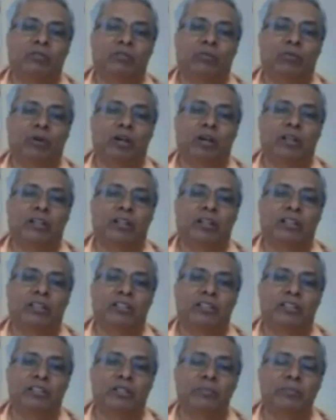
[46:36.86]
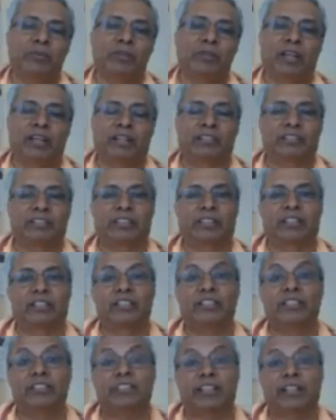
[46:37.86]
one simple answer.
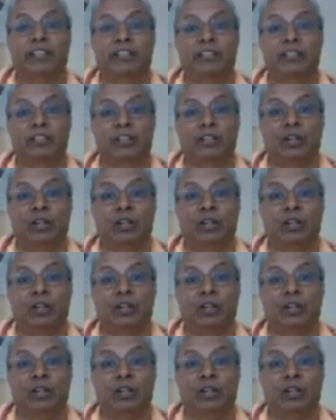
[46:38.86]
He said,